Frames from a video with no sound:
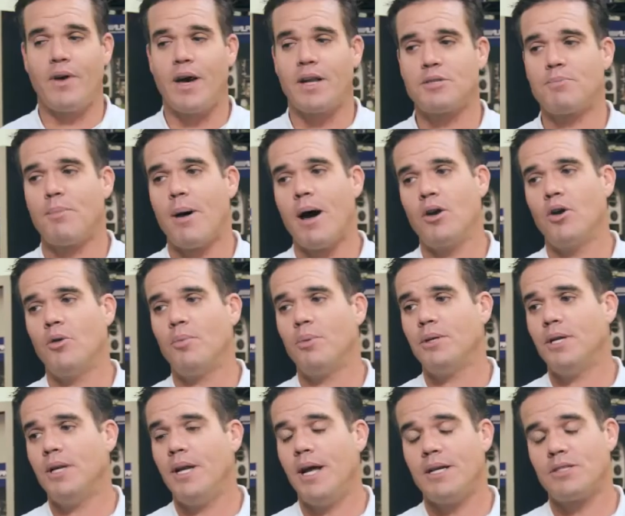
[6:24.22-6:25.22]
got a spot
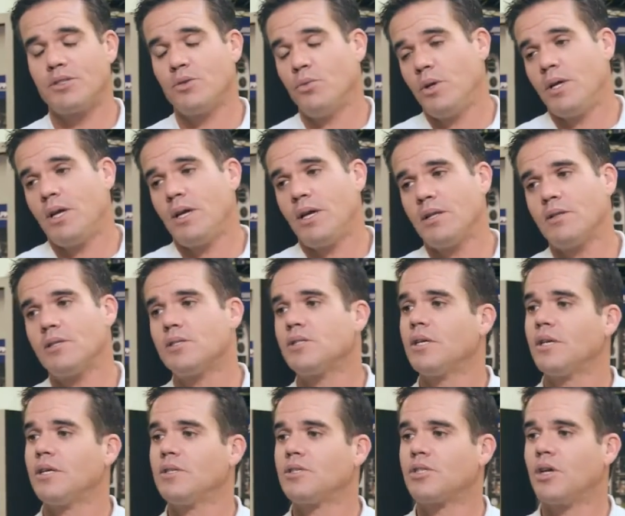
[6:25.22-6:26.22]
open today, so we could get
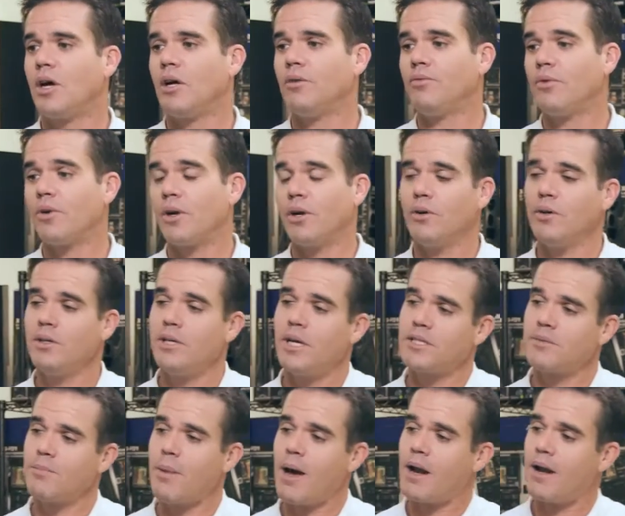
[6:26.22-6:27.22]
this thing installed for you. It only
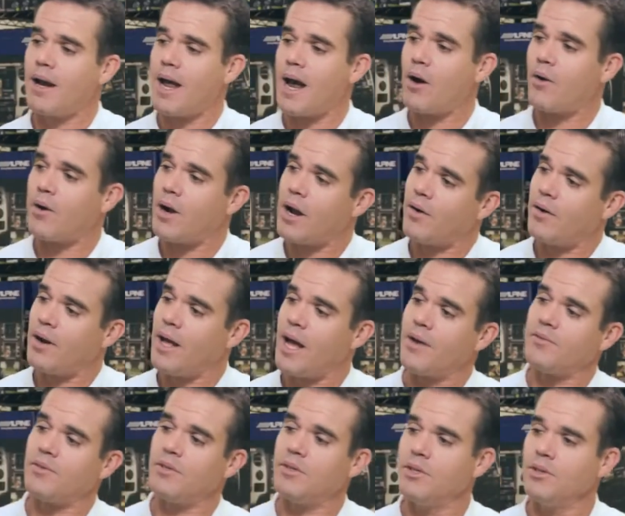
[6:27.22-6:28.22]
takes about an hour, hour and a
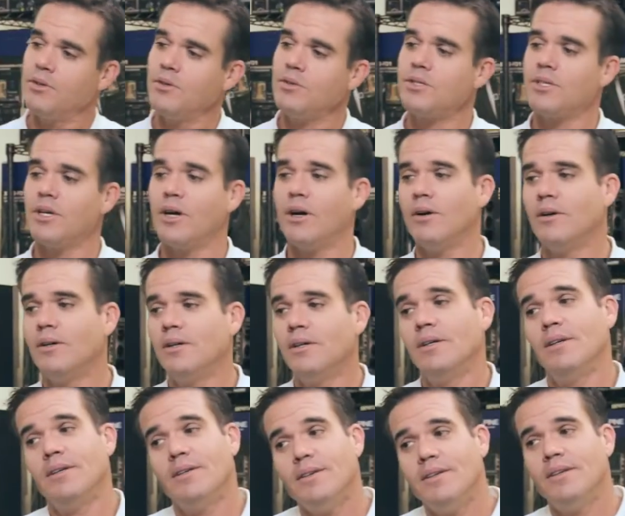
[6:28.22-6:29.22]
half to do, so
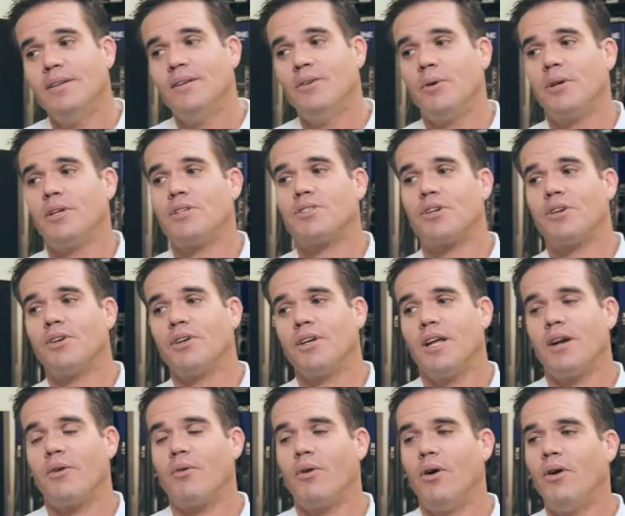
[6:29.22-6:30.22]
we could
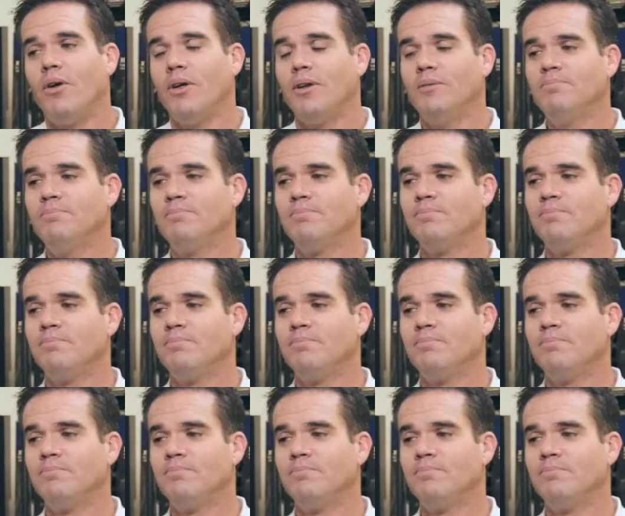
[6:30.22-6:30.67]
certainly get it rolling.